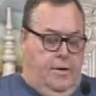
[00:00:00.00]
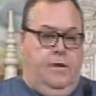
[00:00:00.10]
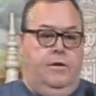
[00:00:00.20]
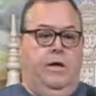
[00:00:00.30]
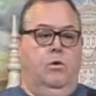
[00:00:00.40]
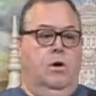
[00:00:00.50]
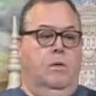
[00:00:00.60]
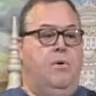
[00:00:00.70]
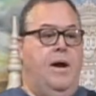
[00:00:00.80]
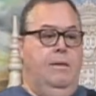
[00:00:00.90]
They were
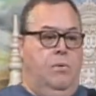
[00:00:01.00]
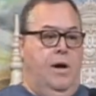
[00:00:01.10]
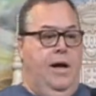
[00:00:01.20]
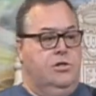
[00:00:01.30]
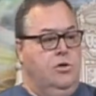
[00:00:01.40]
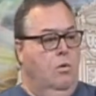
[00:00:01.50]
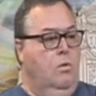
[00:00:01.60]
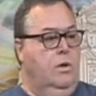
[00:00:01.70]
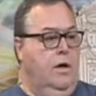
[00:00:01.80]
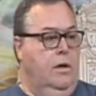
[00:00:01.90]
bright brass, all
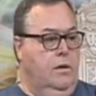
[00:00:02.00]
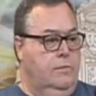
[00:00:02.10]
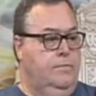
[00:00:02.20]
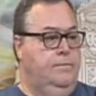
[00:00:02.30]
one color.